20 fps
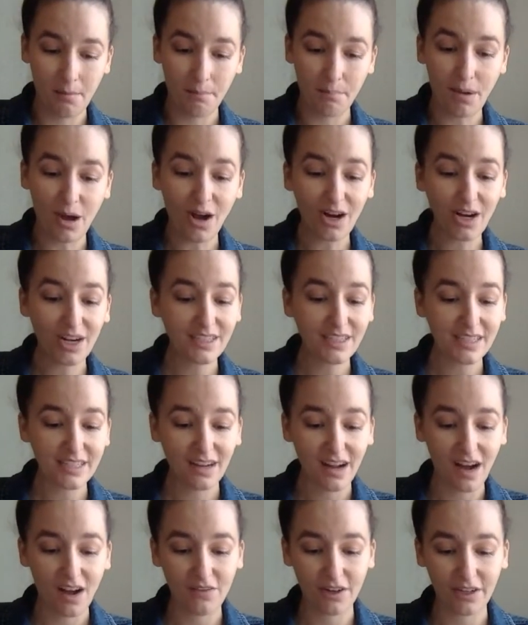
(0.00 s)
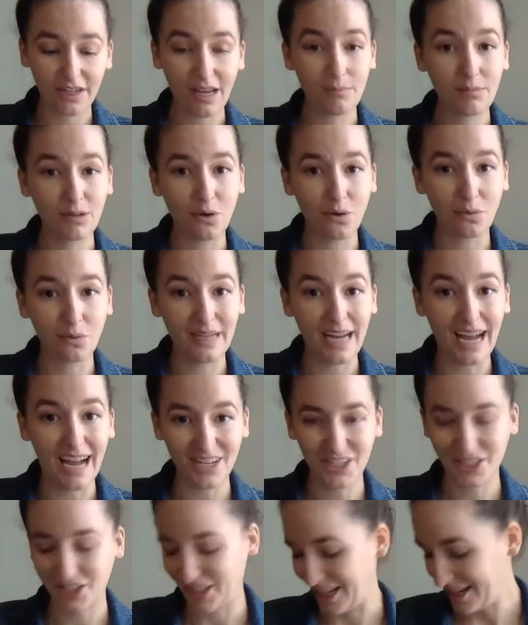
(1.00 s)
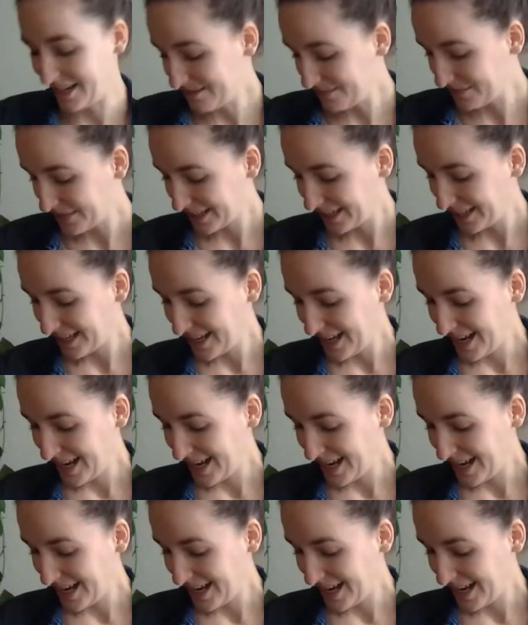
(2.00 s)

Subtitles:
part of our chemical reaction.